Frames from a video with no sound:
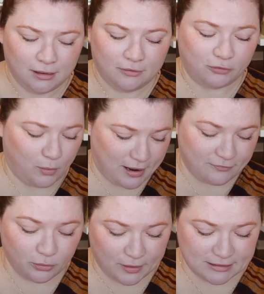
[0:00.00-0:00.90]
for
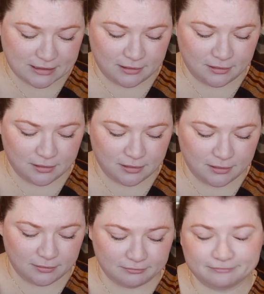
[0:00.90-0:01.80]
whatever reason,
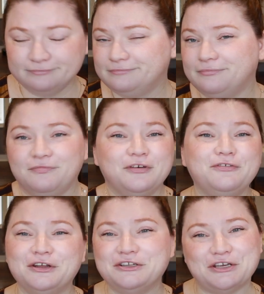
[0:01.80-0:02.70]
feel
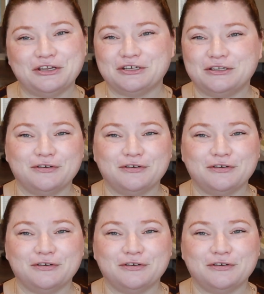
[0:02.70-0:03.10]
free to change it.